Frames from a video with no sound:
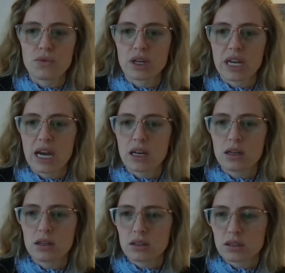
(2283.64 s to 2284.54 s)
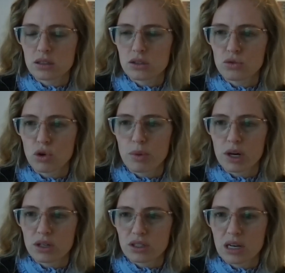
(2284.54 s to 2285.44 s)
forget because this scroll
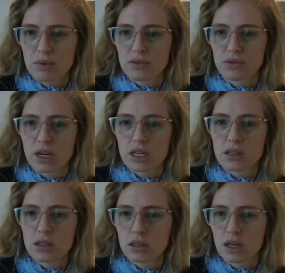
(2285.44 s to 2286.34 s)
bar is not my friend.